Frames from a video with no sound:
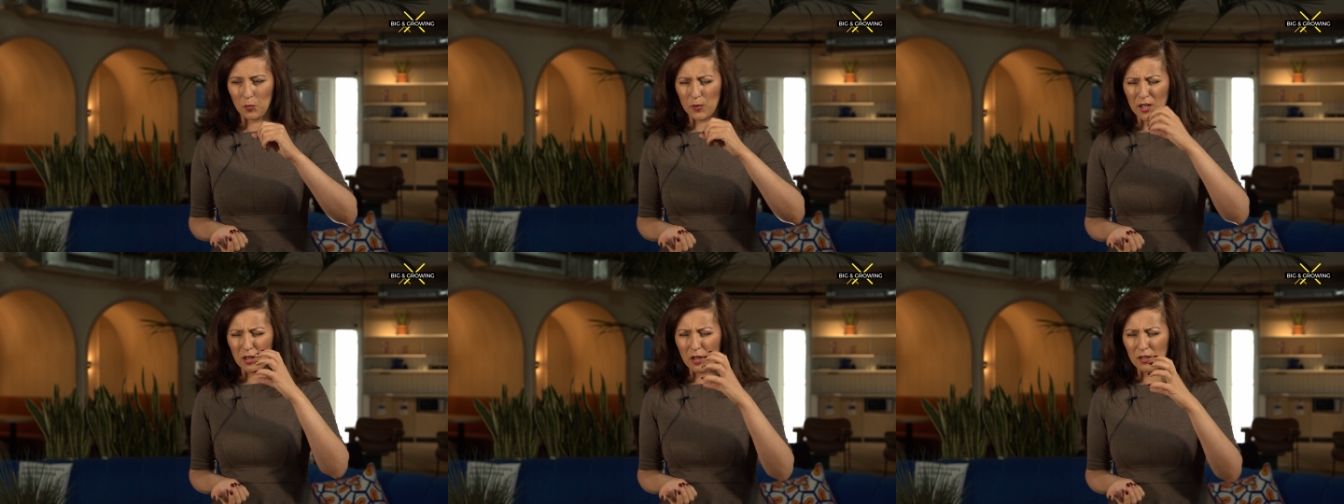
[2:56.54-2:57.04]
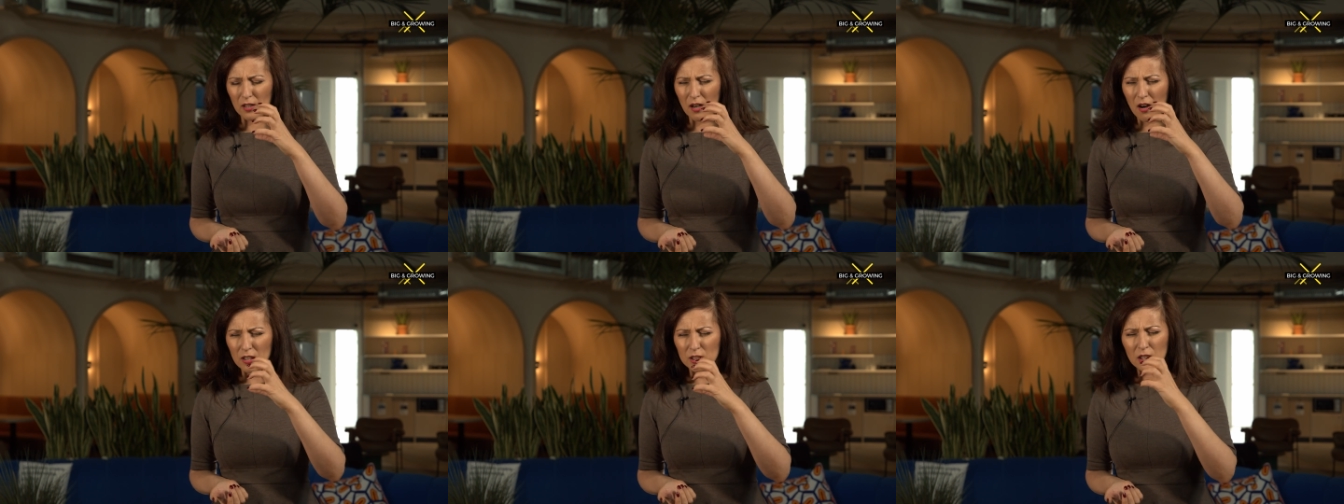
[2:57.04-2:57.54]
We are
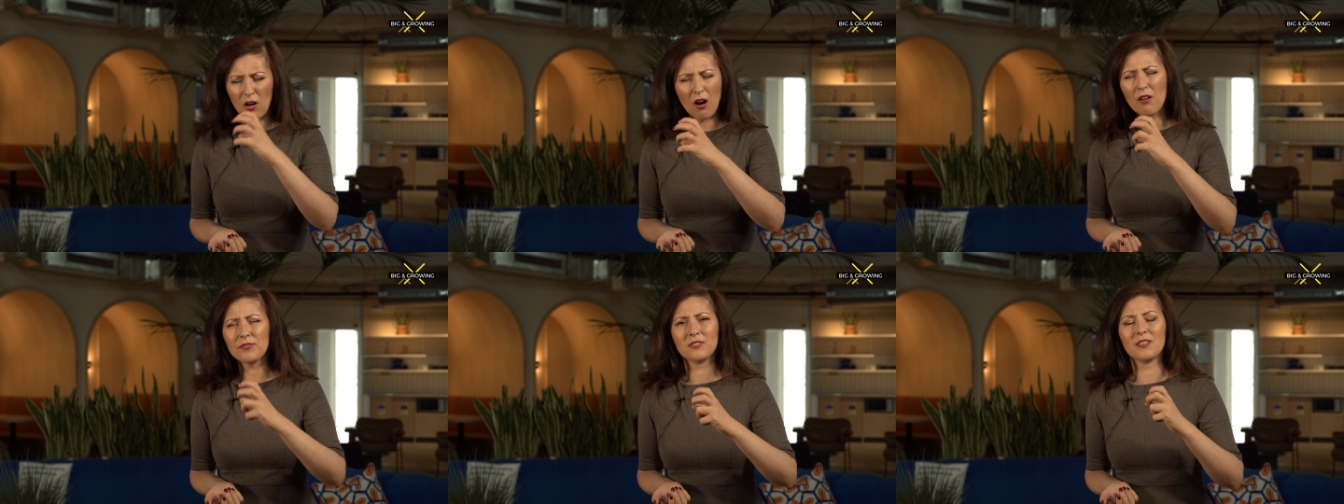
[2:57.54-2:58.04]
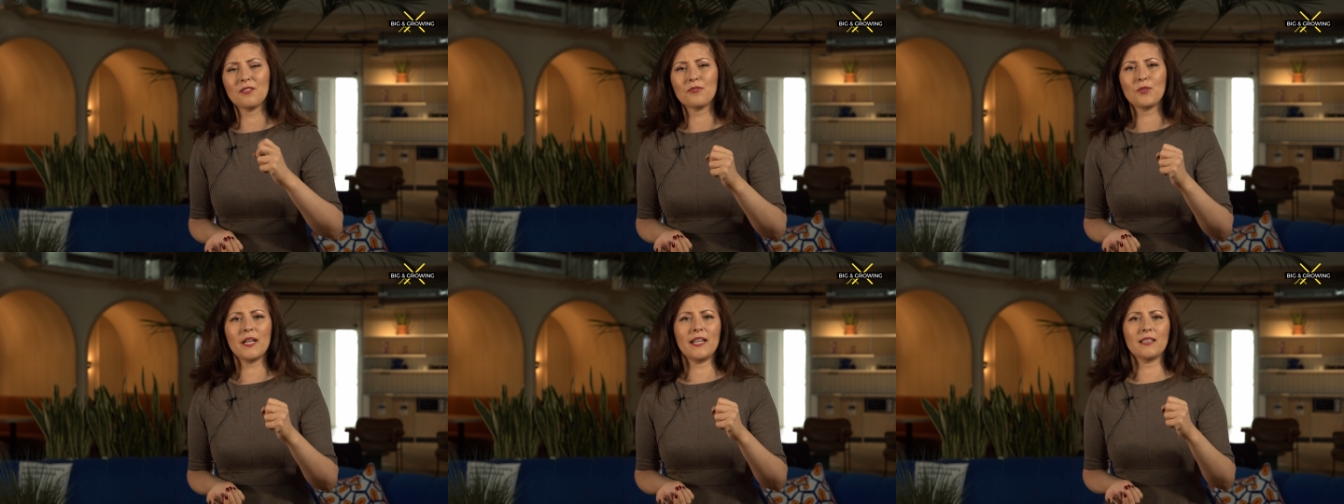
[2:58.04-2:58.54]
so often
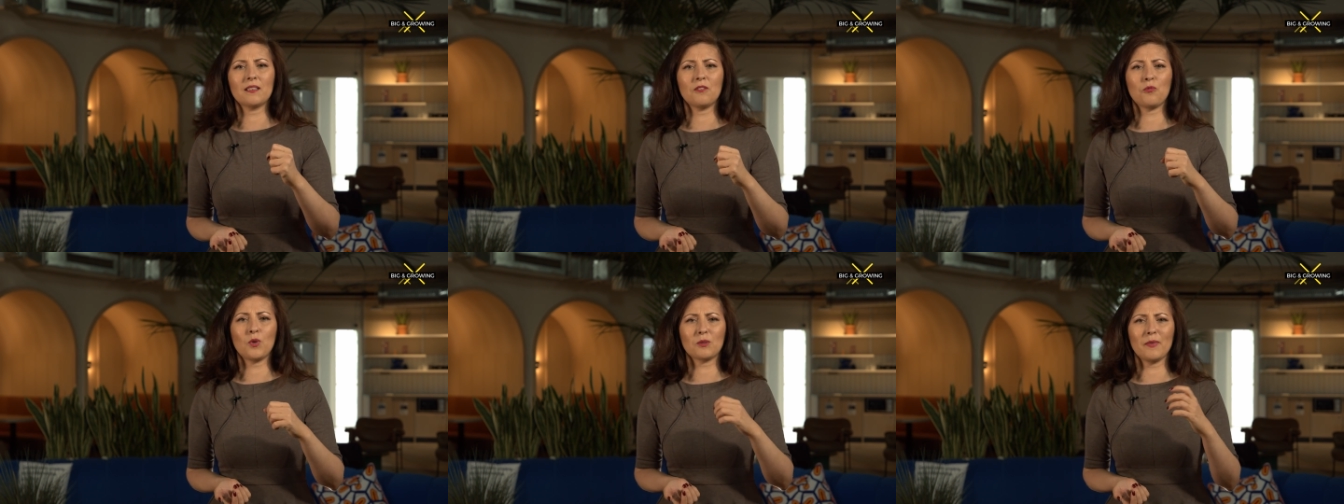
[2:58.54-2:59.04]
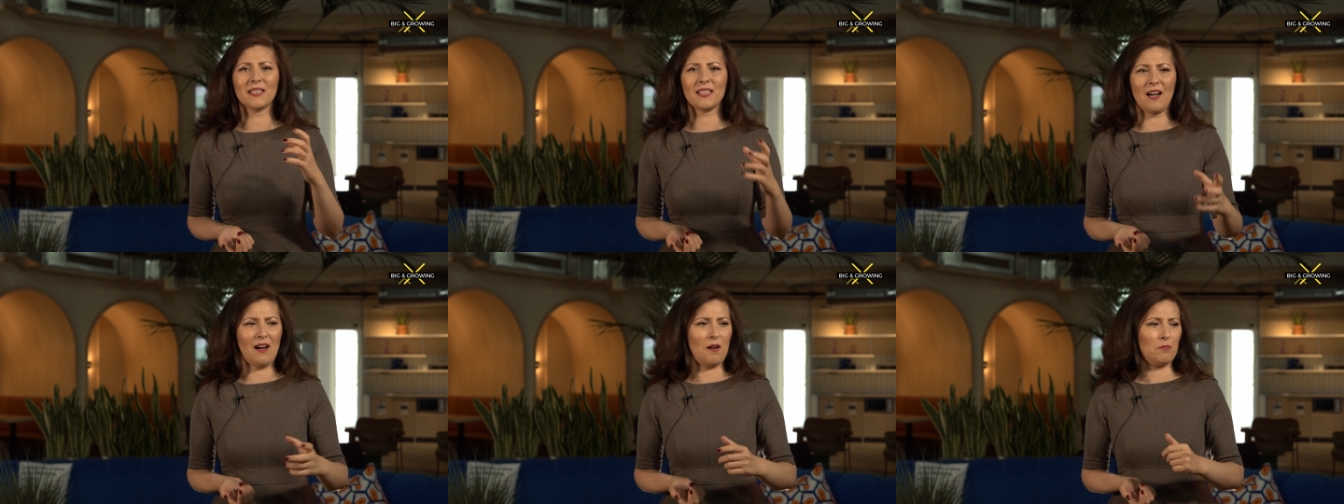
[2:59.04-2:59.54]
afraid of what
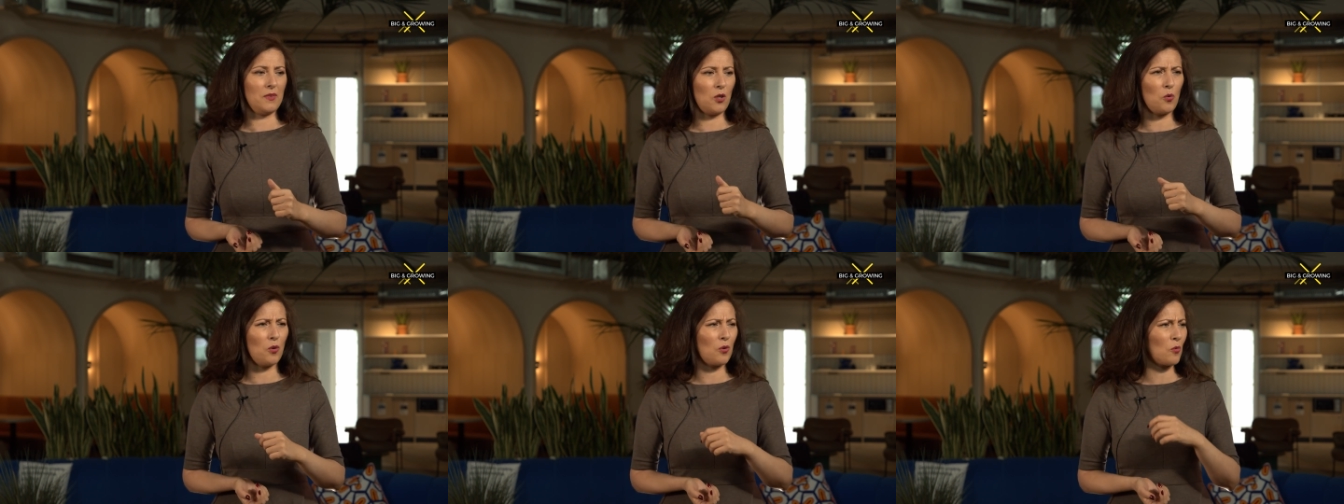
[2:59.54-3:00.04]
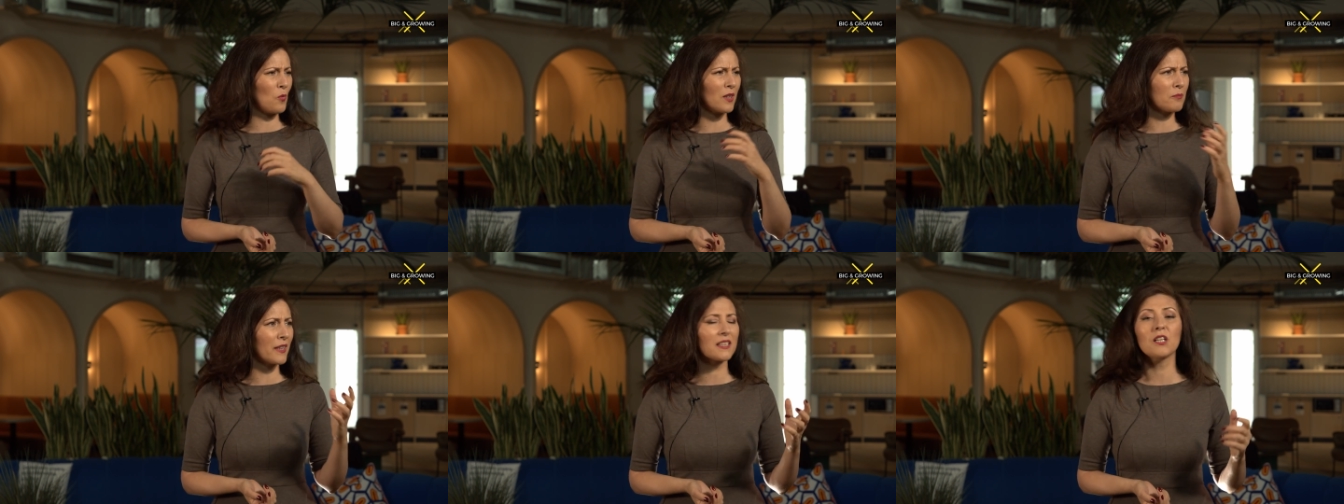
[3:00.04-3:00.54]
might come,
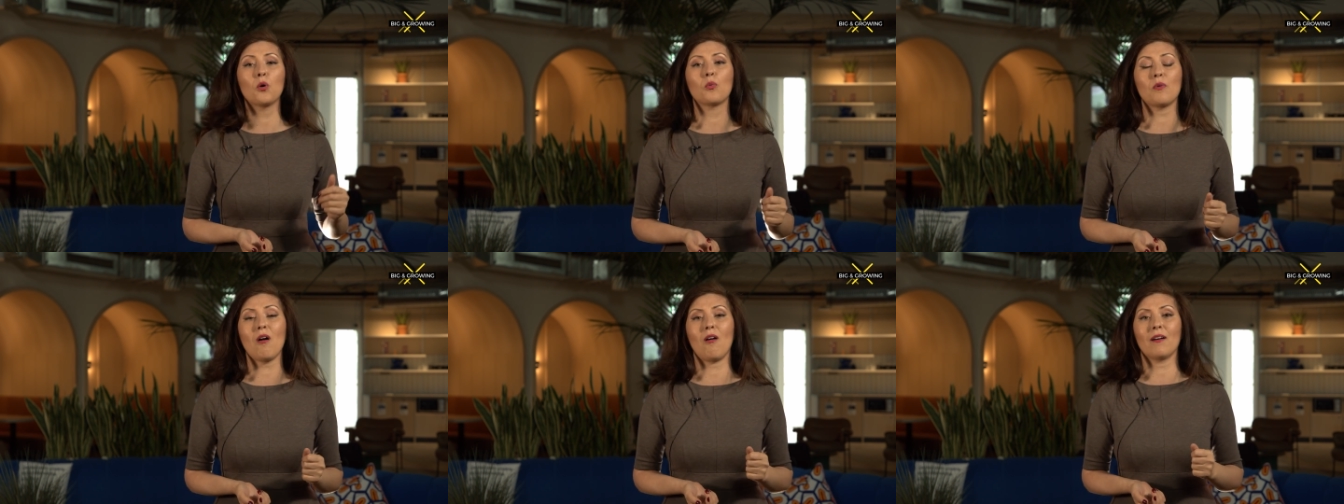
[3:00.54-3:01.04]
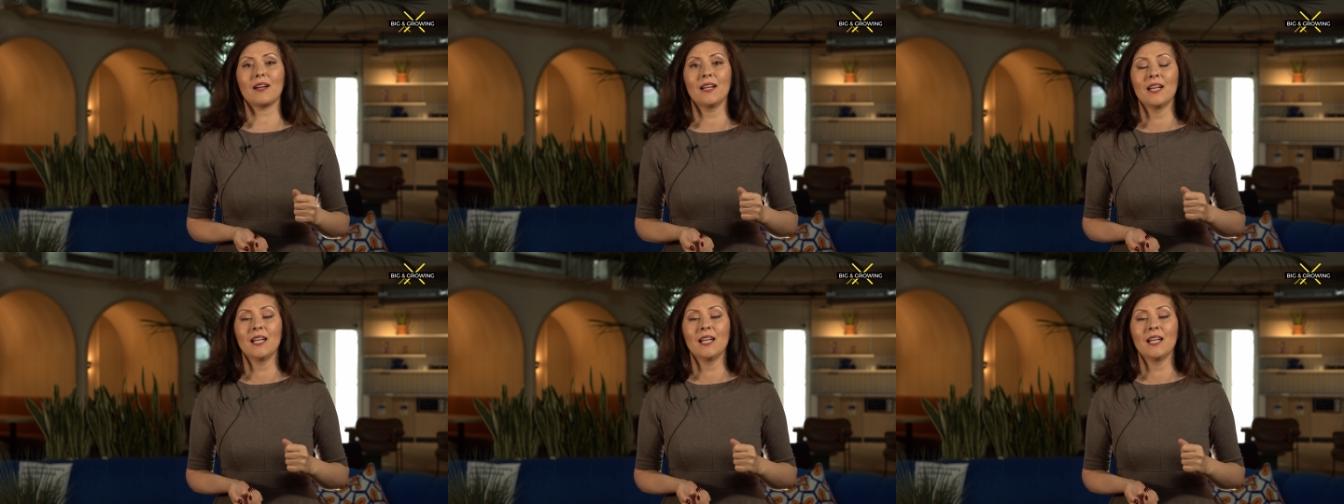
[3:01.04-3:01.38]
what might go wrong,